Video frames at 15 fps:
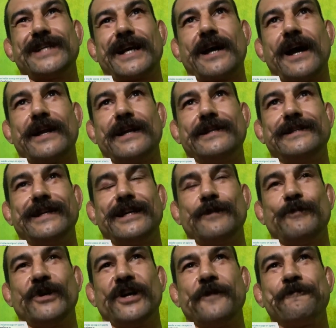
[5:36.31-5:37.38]
I kind of
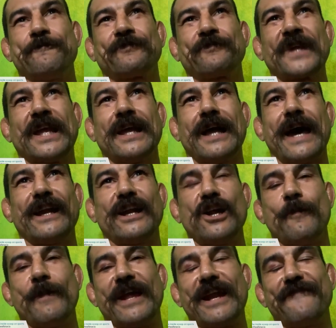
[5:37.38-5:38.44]
did. But I don't know, man.